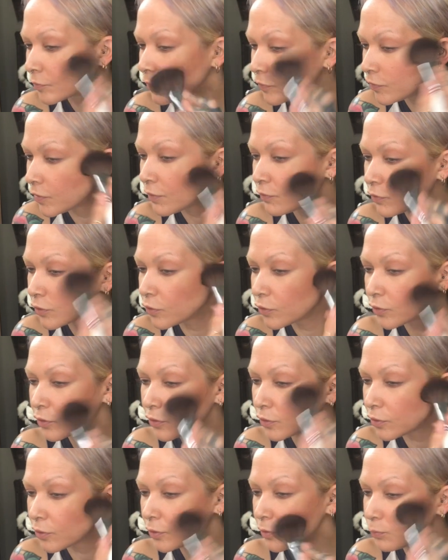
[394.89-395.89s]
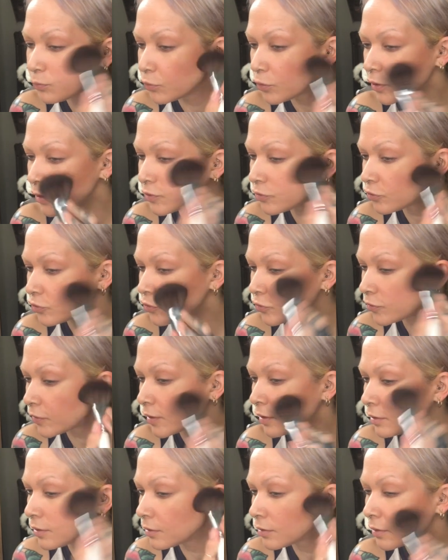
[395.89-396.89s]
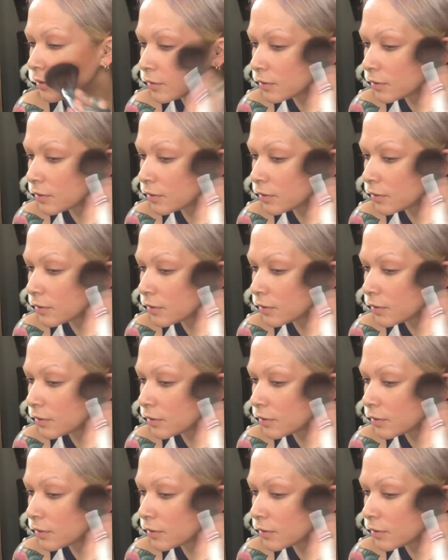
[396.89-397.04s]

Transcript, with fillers: If you have a good brush set,